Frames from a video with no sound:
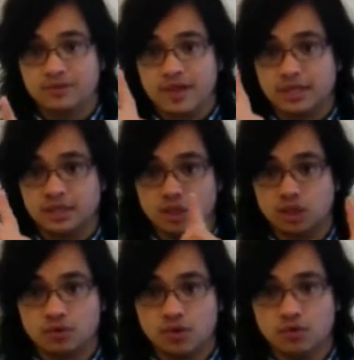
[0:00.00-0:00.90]
face and
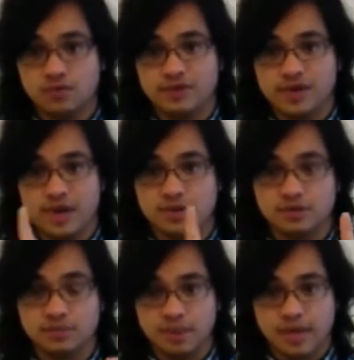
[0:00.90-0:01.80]
scrolls
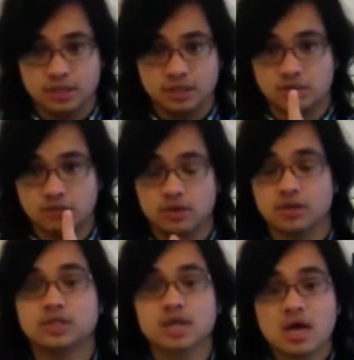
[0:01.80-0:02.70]
videos and pictures
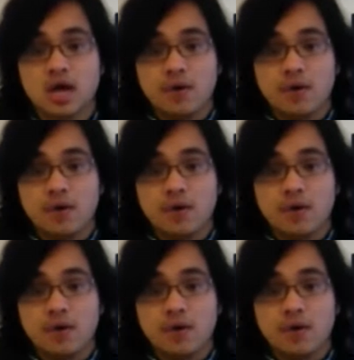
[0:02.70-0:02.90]
across,